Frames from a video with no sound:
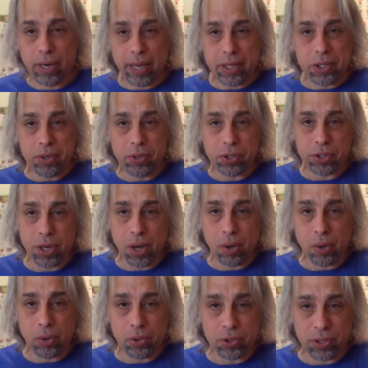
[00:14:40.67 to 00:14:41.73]
do
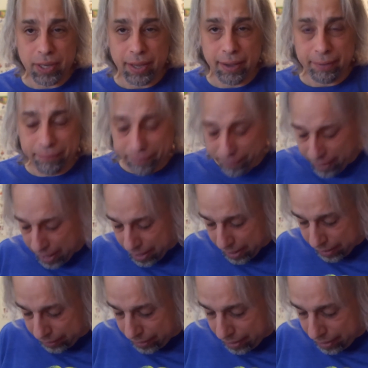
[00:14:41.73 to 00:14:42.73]
shows. If I